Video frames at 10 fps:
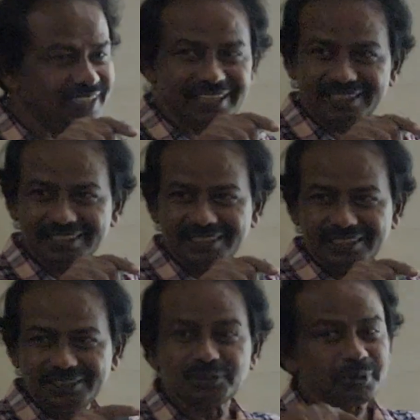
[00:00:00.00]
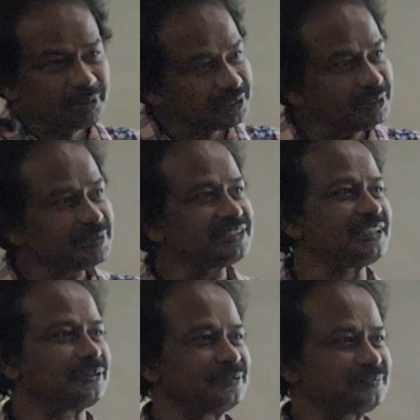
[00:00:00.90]
Okay. So momentum will be
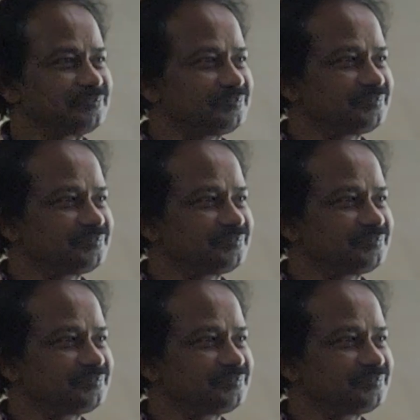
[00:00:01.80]
0.